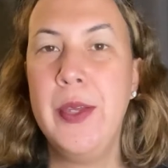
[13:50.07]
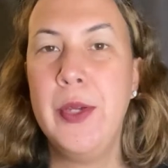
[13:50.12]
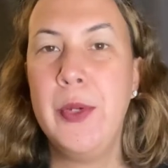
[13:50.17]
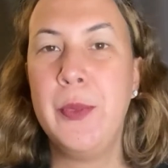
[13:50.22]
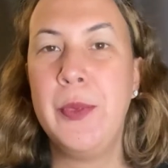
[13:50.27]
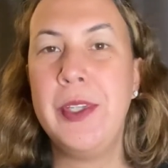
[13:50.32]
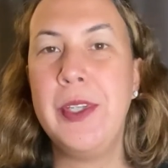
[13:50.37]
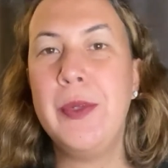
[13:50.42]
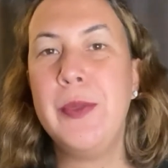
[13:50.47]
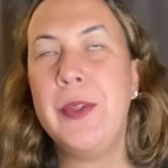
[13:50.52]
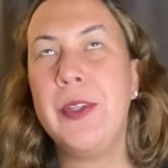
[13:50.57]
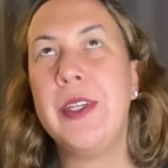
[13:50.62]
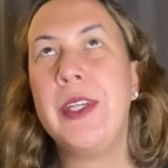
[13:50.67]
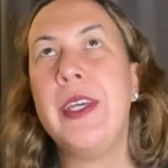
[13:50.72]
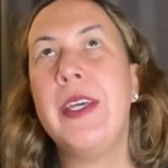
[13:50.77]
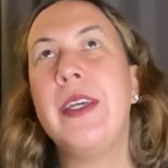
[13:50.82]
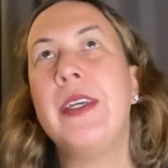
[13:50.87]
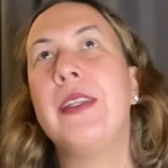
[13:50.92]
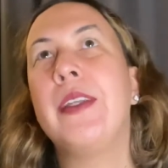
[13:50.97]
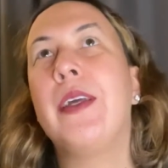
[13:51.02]
When you look
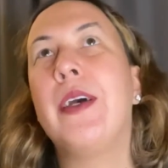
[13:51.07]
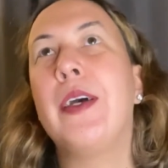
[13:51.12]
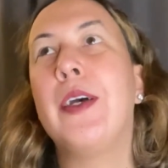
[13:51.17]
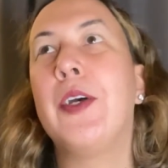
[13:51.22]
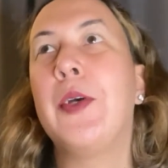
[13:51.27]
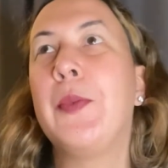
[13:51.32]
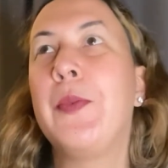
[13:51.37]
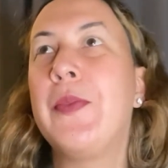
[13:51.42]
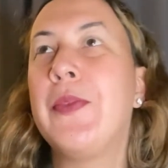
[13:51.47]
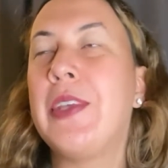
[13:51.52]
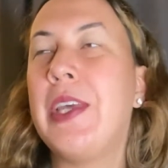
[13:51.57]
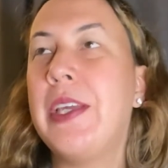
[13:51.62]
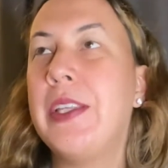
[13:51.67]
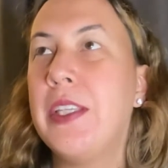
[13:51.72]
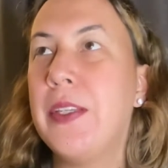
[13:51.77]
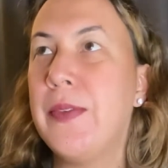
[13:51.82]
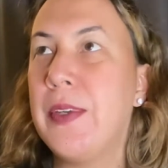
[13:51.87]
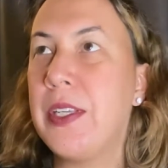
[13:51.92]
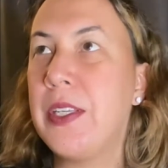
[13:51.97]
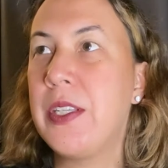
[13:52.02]
at
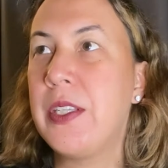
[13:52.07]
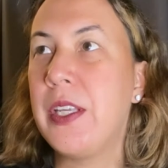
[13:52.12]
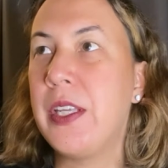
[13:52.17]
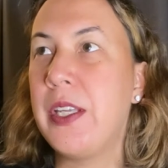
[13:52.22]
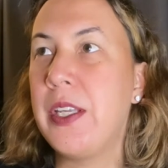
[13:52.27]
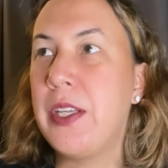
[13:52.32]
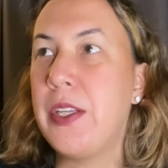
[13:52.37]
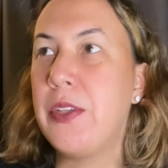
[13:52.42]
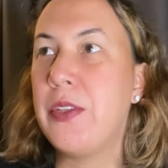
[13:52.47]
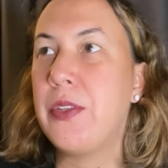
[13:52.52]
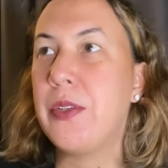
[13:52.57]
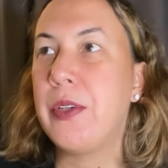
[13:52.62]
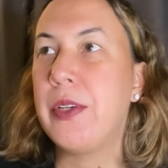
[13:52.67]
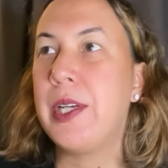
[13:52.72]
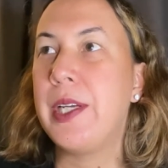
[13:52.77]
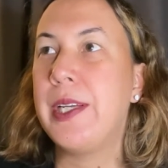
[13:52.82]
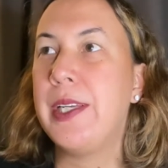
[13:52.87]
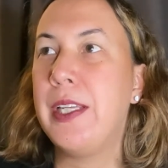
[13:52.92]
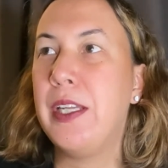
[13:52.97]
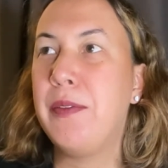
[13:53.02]
scientific studies or
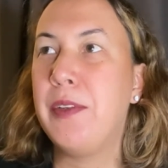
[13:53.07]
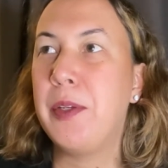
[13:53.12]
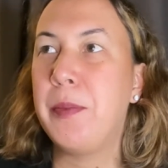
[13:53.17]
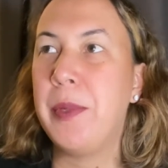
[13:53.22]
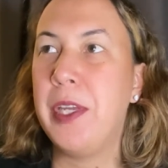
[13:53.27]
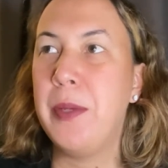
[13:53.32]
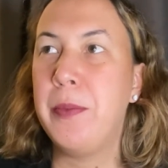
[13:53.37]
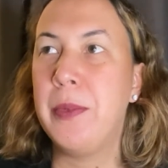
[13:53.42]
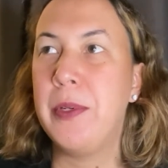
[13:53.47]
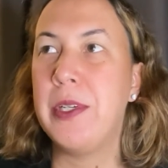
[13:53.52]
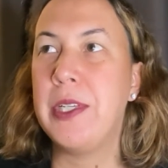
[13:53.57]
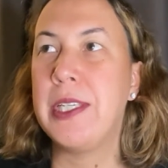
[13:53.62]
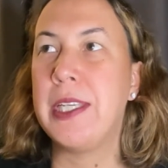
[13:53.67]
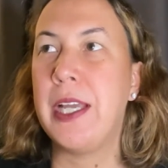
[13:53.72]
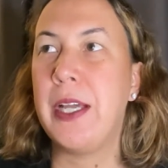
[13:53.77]
academic papers,